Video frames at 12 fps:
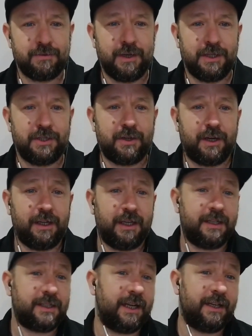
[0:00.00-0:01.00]
really struggling
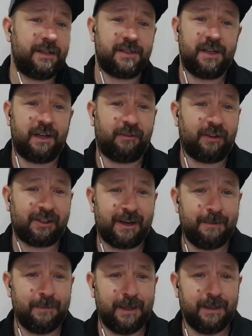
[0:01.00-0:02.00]
because I hadn't surfed for
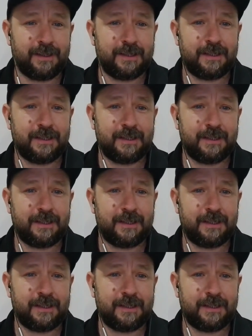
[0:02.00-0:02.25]
3 months.